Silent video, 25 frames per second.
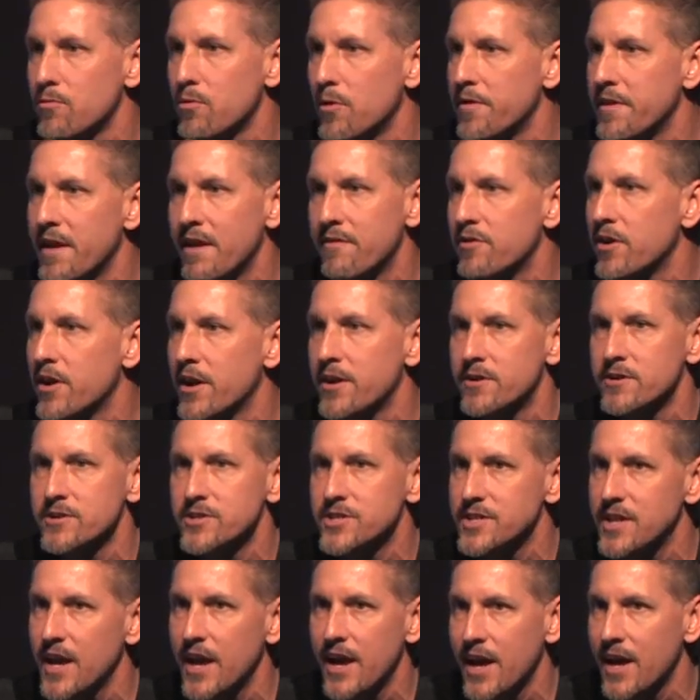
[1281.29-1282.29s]
will never
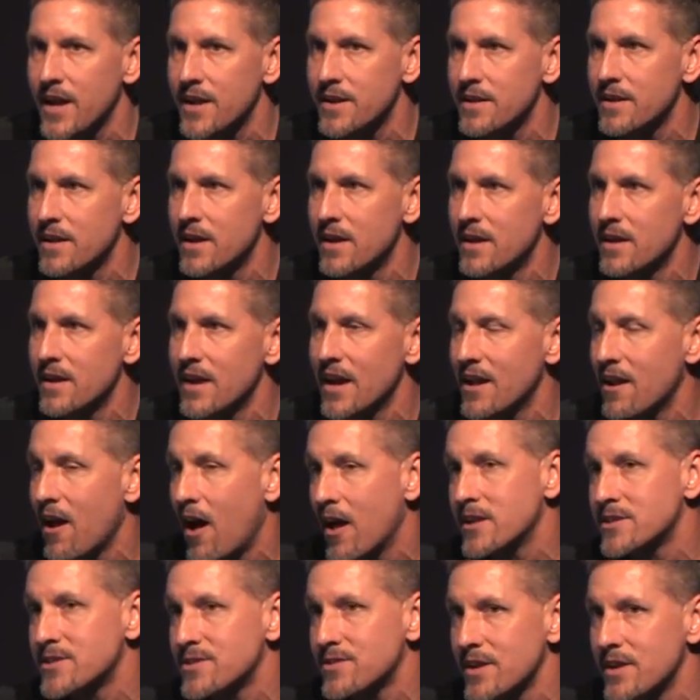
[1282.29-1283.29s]
understand, and
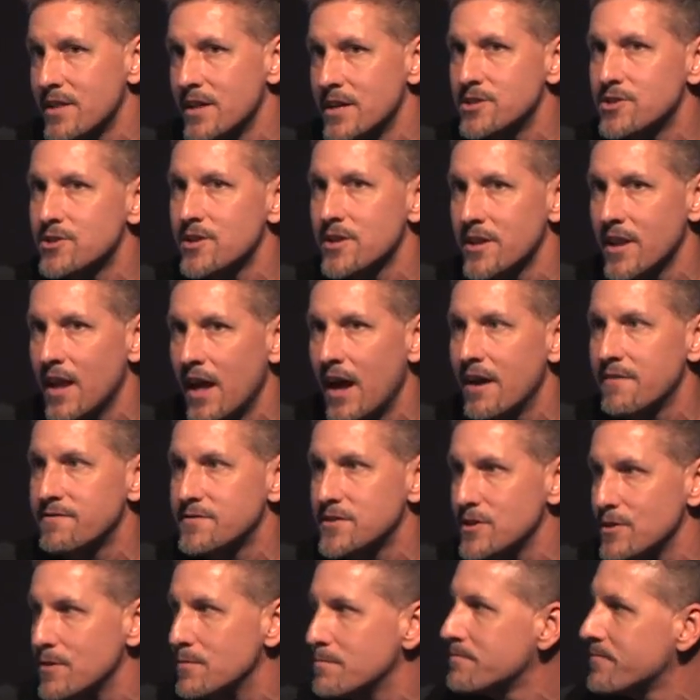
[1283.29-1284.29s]
honestly, they shouldn't have
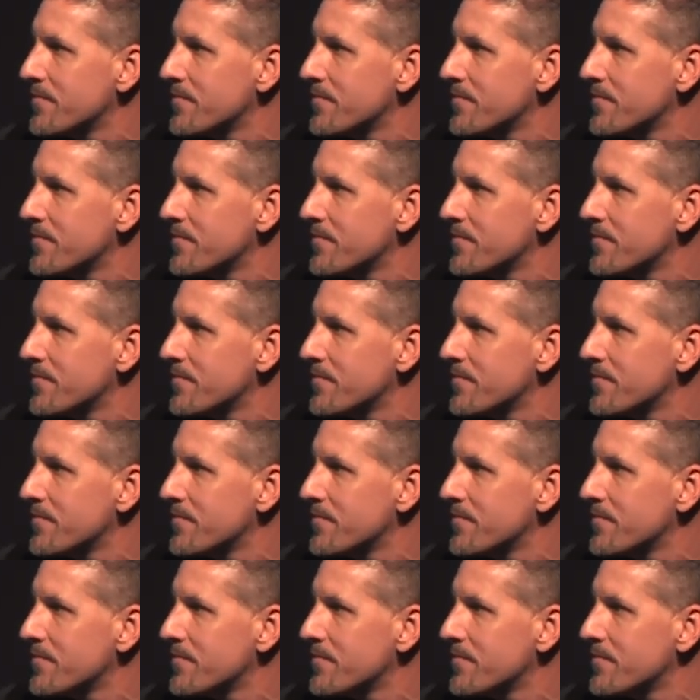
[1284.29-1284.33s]
to.